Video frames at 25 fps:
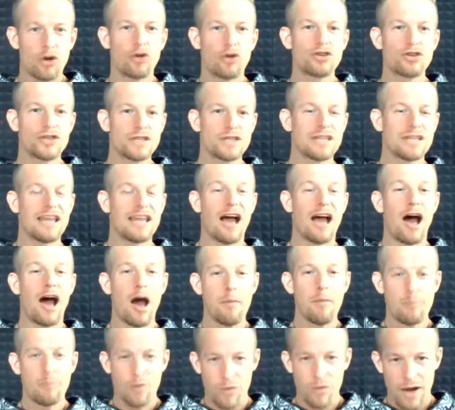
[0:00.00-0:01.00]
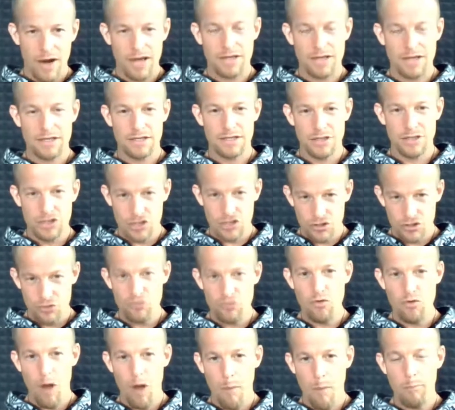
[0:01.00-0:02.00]
consciously upgrade it
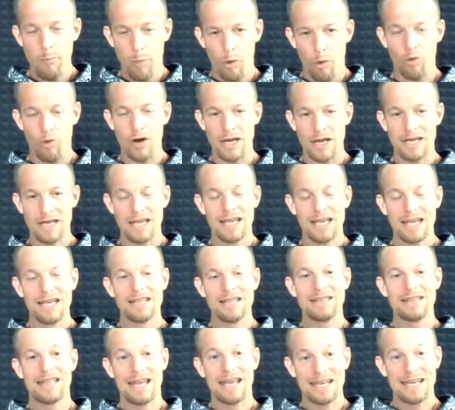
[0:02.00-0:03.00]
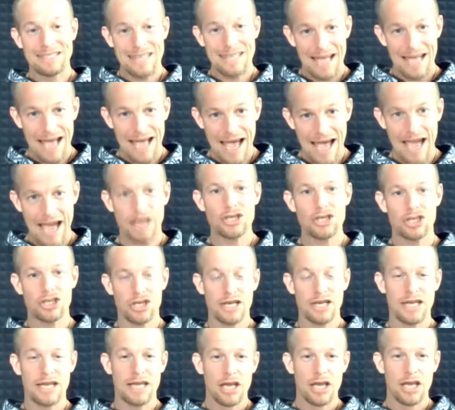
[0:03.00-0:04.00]
to a point that is
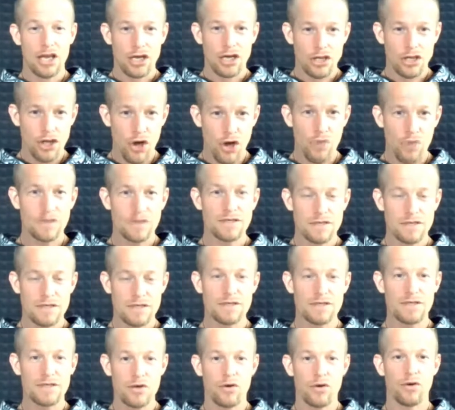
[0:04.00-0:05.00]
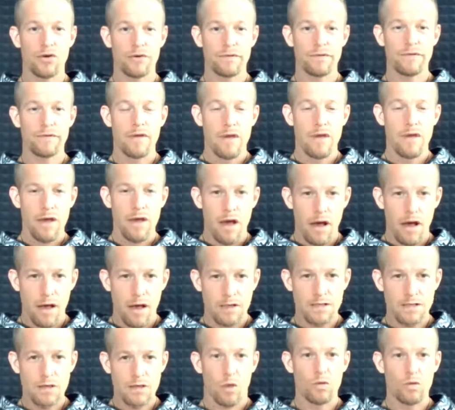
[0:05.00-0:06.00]
actually going to serve
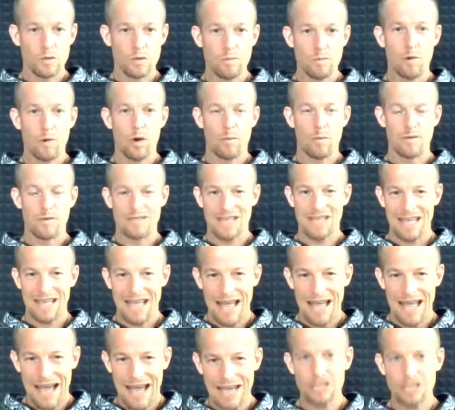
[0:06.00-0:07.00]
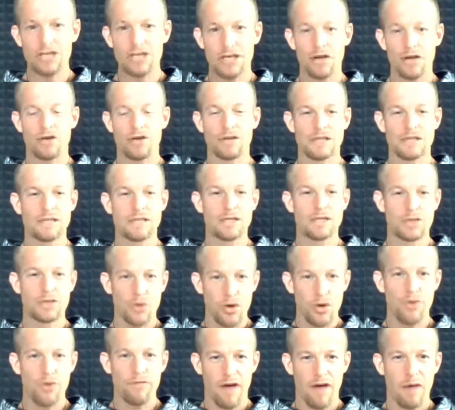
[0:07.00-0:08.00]
our soul's purpose, actually going to
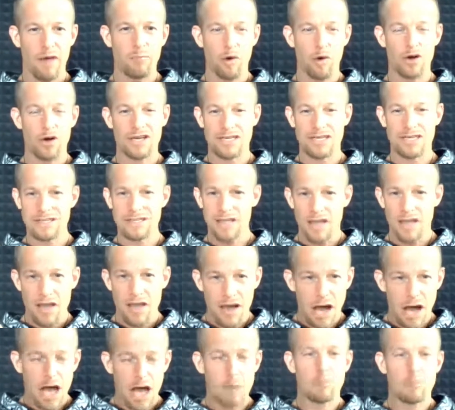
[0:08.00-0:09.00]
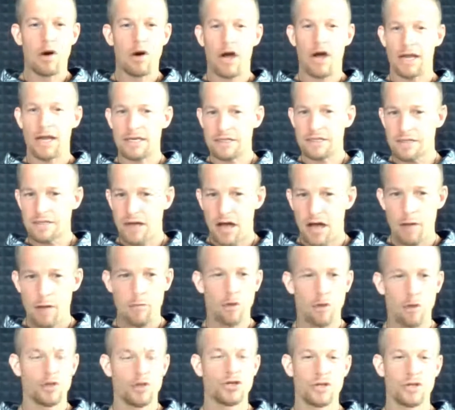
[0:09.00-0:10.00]
serve our bodies, our minds, our
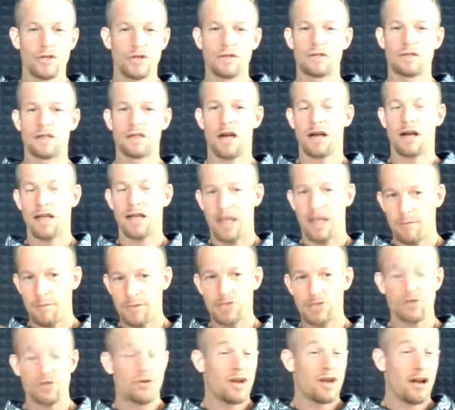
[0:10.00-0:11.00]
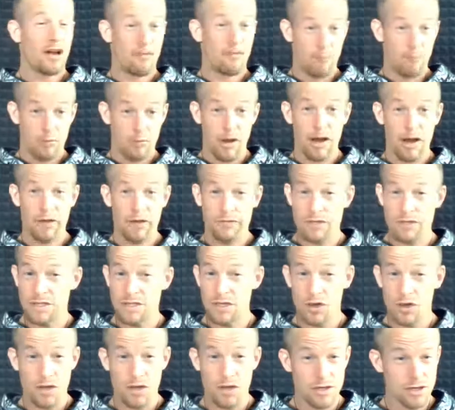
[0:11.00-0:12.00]
emotions, our chemistry, our
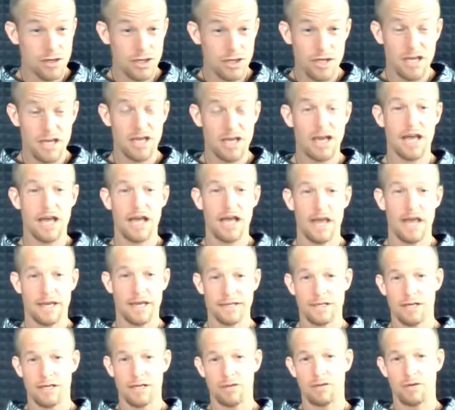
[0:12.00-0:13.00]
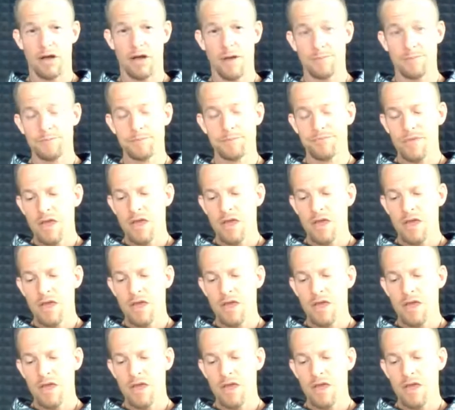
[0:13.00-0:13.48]
biophysiology, etc.